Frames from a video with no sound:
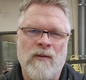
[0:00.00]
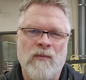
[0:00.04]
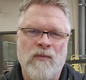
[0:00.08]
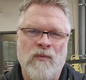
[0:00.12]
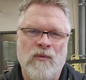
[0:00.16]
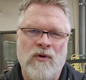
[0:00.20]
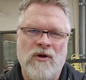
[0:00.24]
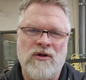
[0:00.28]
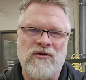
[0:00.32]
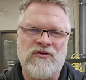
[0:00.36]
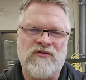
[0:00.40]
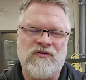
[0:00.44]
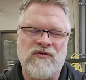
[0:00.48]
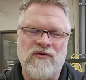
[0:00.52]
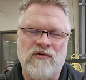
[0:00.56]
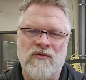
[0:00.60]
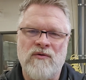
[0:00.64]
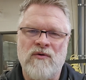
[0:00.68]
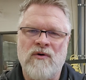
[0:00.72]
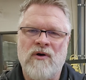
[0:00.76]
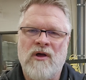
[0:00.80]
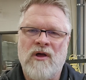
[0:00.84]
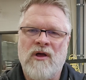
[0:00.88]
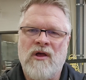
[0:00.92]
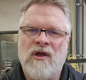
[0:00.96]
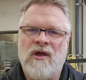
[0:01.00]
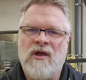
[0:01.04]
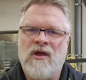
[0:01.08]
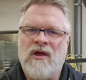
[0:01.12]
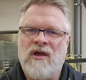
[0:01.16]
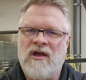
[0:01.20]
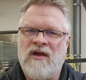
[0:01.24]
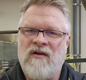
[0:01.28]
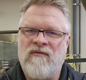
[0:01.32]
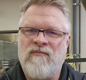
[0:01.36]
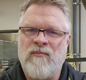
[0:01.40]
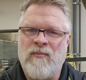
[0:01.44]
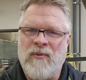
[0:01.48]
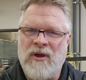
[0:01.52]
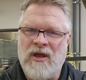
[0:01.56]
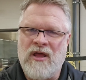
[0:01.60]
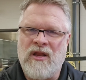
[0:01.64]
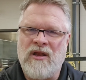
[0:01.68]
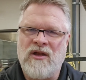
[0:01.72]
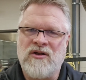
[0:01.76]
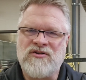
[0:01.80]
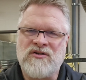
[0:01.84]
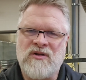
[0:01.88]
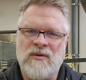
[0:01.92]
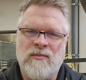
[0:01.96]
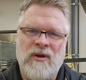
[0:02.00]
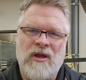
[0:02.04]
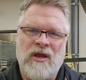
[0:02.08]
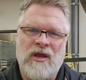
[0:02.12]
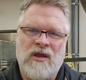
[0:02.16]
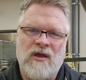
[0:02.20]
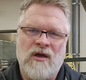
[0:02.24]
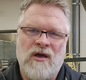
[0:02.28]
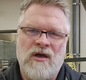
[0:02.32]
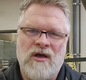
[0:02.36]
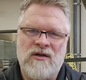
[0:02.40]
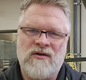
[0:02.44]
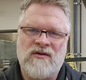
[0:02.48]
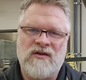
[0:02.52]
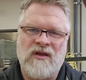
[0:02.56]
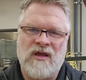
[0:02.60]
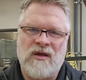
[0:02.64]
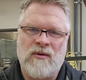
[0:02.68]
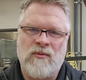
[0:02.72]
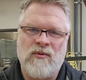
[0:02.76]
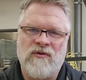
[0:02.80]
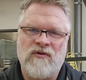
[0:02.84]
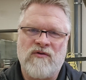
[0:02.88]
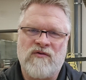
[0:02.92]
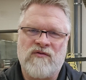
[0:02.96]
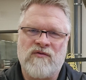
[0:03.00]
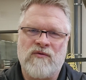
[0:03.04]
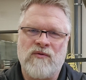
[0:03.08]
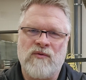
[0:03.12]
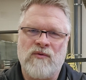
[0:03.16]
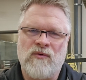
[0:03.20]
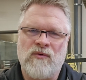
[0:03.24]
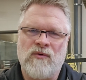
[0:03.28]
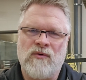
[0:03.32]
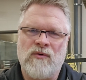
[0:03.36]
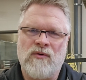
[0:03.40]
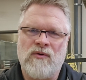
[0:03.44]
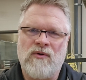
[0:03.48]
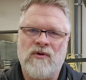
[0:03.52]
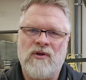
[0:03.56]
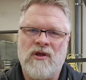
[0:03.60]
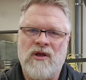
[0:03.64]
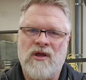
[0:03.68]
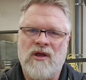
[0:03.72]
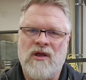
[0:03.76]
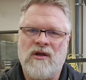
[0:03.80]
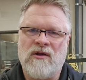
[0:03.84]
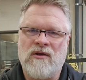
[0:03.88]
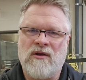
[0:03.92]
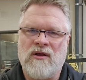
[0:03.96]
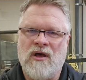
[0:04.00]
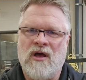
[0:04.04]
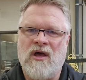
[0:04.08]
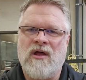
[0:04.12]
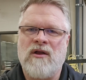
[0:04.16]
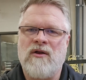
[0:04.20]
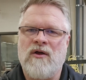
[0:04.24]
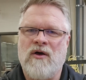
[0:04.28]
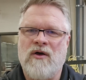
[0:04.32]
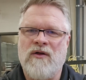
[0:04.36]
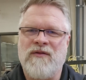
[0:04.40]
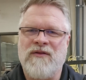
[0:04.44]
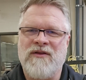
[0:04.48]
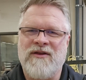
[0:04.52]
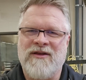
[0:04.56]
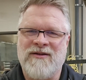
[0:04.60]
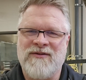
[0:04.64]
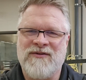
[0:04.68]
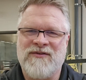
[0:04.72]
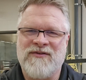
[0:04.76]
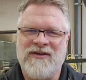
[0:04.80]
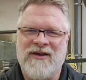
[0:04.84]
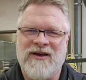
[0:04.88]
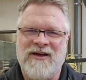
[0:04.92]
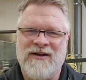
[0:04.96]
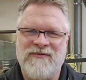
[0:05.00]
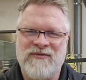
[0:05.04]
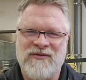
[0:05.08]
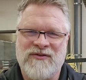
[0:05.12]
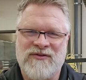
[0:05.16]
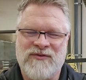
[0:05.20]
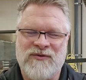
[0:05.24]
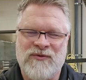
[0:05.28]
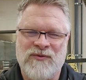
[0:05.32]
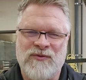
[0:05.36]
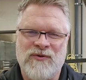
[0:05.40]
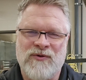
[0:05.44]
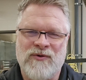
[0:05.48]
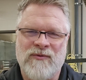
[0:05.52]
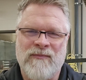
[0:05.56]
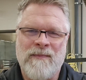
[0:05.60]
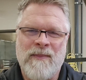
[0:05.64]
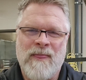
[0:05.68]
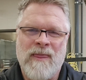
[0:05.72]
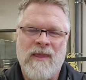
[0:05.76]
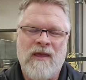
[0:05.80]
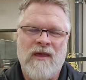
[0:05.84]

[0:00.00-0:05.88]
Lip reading: once you have managed to make contact with a school and gotten on the inside of the school,